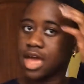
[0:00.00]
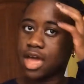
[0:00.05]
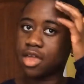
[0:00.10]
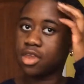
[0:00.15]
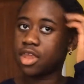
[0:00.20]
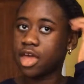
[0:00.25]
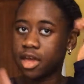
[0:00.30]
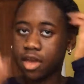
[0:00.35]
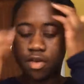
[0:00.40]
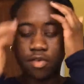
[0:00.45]

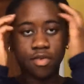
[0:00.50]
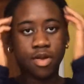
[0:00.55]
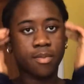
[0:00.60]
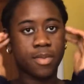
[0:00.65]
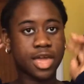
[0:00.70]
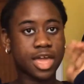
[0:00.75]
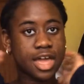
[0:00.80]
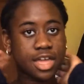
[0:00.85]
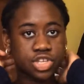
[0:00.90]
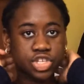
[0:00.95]
and like around
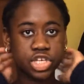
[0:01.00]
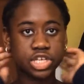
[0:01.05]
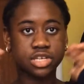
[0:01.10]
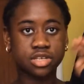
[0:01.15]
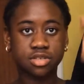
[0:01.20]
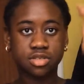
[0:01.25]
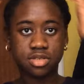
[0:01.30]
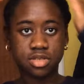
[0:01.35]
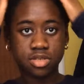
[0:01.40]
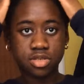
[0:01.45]
my
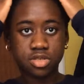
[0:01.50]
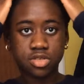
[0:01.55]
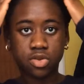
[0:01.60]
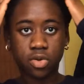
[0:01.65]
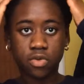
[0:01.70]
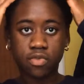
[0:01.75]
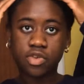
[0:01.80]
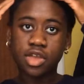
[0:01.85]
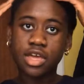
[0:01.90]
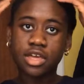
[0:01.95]
edges and
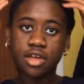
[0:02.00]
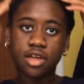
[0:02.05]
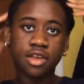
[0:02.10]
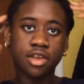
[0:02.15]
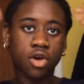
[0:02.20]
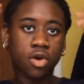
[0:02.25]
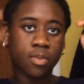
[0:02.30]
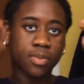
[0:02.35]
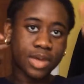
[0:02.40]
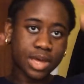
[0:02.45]
sort of like a
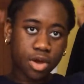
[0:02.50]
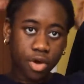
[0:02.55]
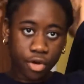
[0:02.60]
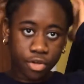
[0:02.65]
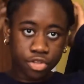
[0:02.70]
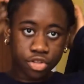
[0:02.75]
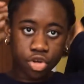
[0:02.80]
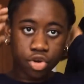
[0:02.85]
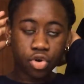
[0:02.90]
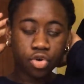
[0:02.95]
little bit
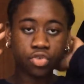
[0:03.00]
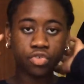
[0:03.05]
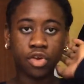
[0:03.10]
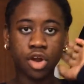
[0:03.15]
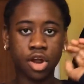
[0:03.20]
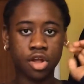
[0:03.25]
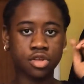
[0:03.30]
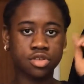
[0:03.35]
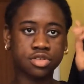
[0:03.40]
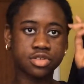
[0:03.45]
on the
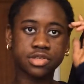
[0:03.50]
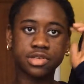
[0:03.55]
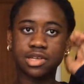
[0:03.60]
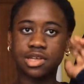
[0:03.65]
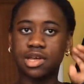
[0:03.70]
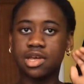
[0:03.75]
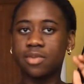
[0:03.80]
cornrows,